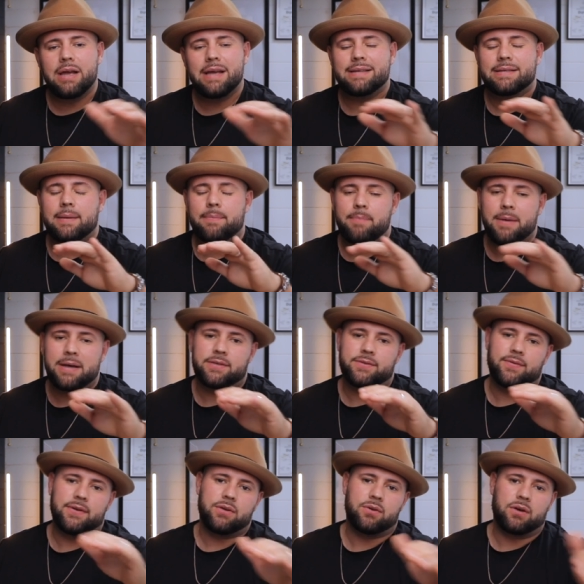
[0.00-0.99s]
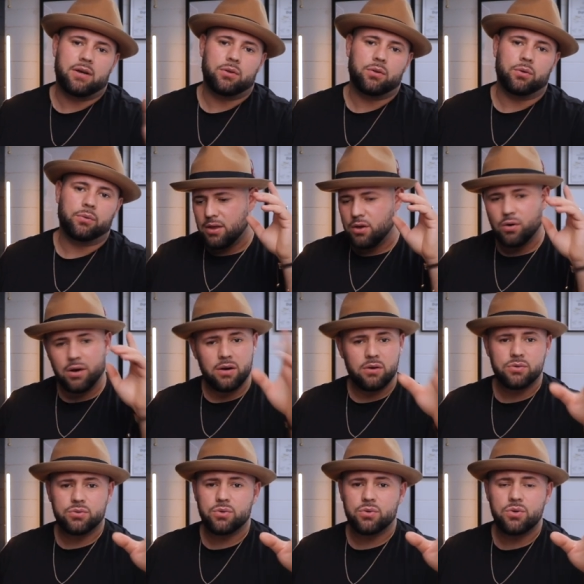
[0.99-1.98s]
is the best thing you can do you can
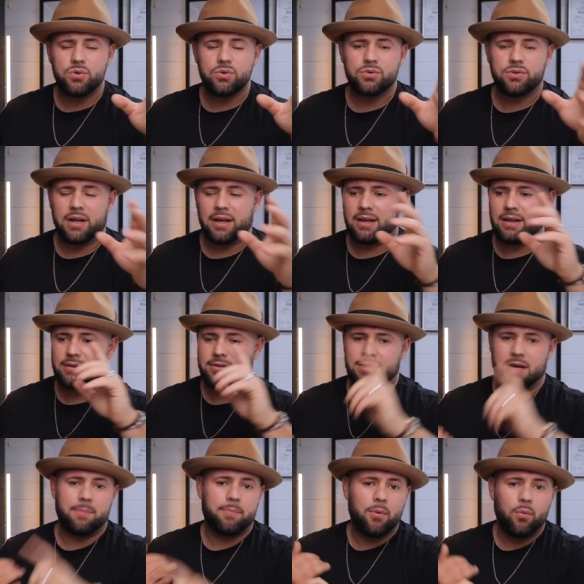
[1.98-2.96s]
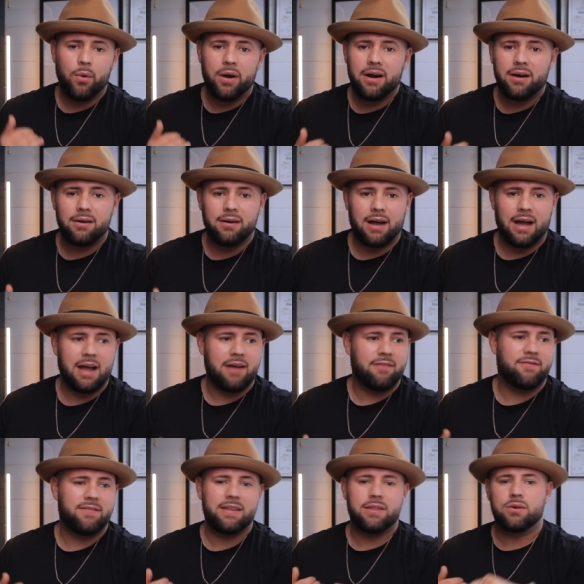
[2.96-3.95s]
also use like tupperware i have
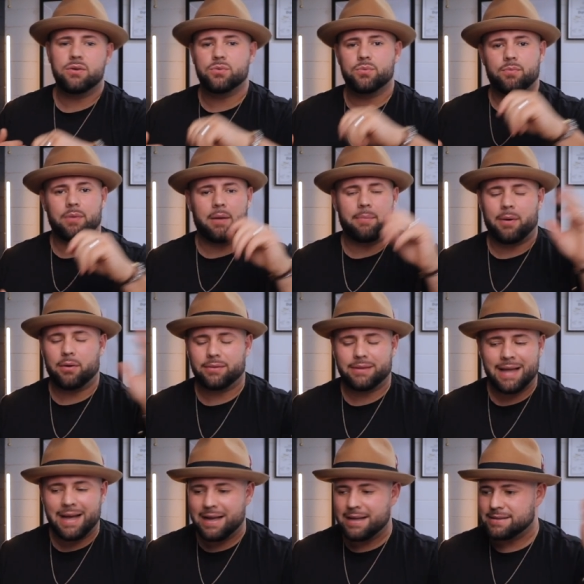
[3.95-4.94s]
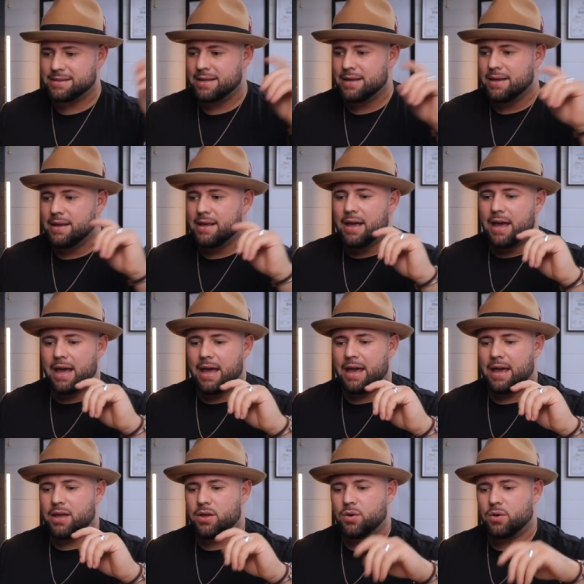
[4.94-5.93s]
videos about that uh,
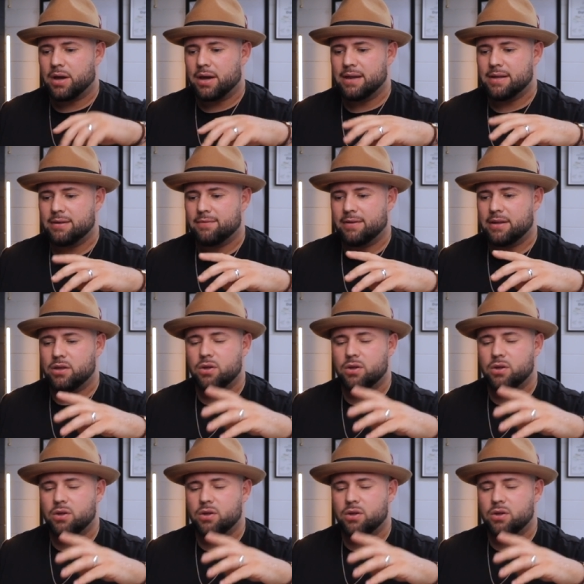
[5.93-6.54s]
you can even